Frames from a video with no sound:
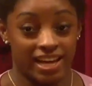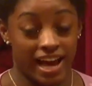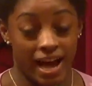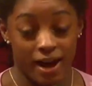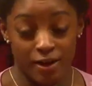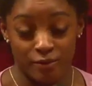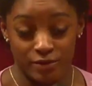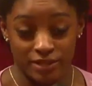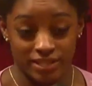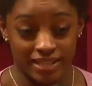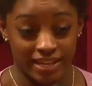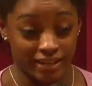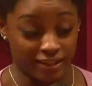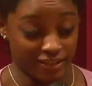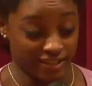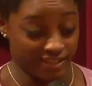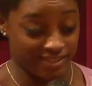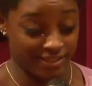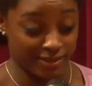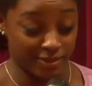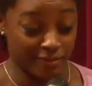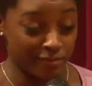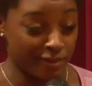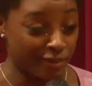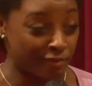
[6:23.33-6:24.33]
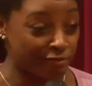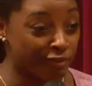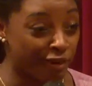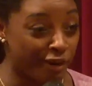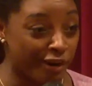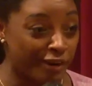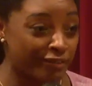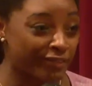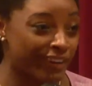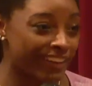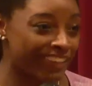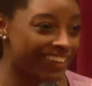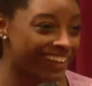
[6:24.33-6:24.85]
I was like, is something
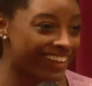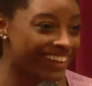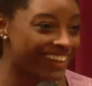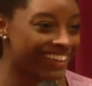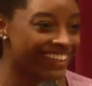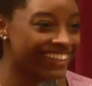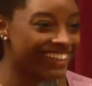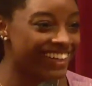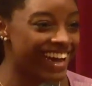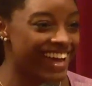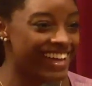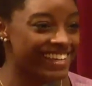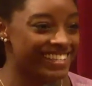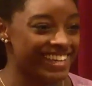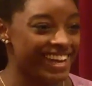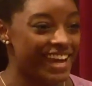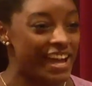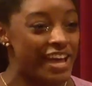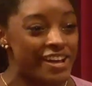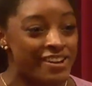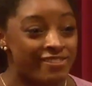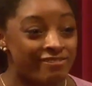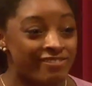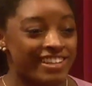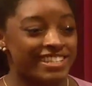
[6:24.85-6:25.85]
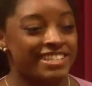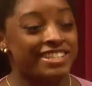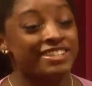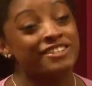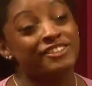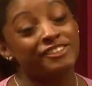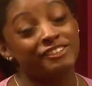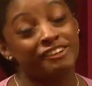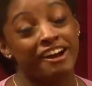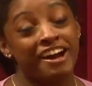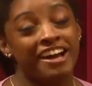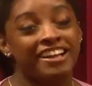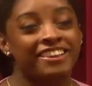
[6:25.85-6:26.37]
wrong with her? Because like my sister
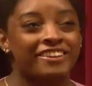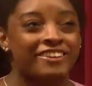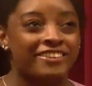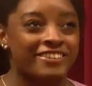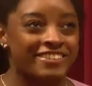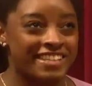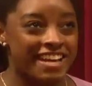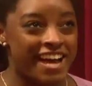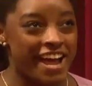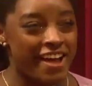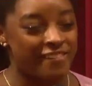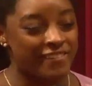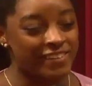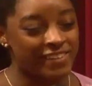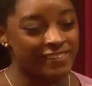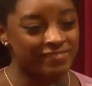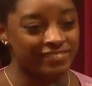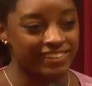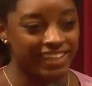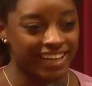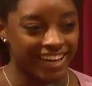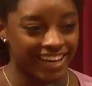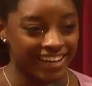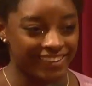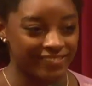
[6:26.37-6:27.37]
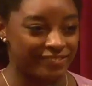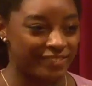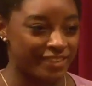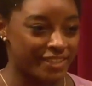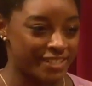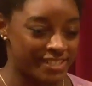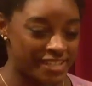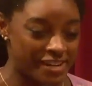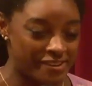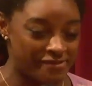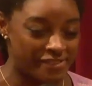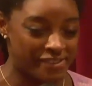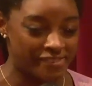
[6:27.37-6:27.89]
cried the whole time on the plane,
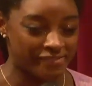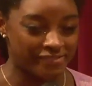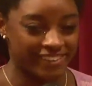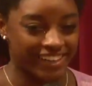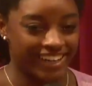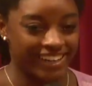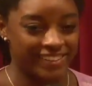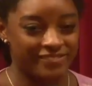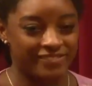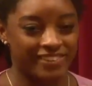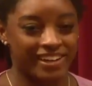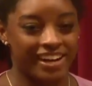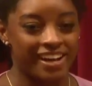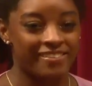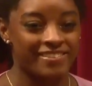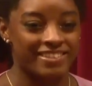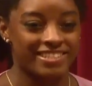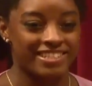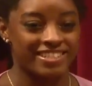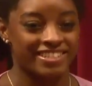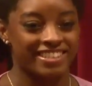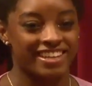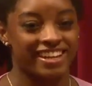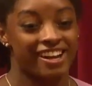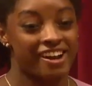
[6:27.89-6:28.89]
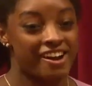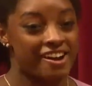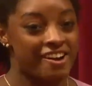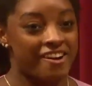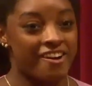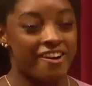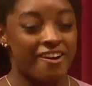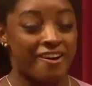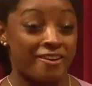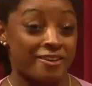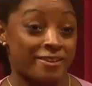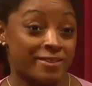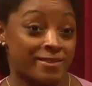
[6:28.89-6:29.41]
first time on a plane, but I was just like
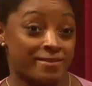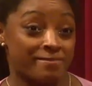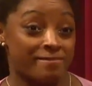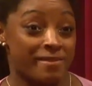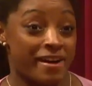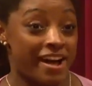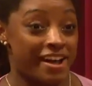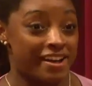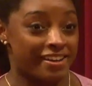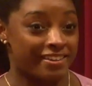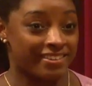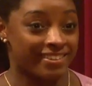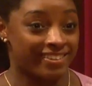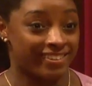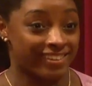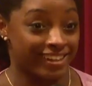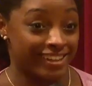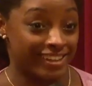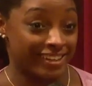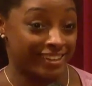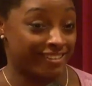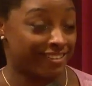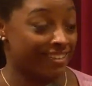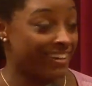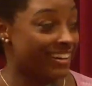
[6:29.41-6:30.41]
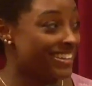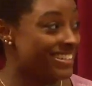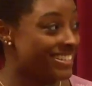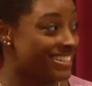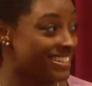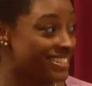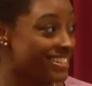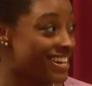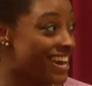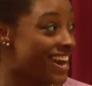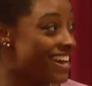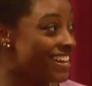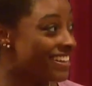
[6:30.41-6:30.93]
all smiles like a crazy
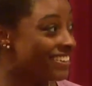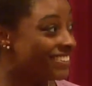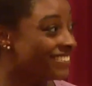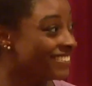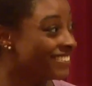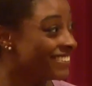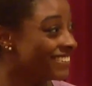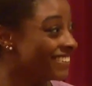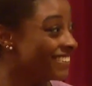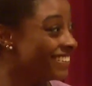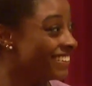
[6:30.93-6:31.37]
child.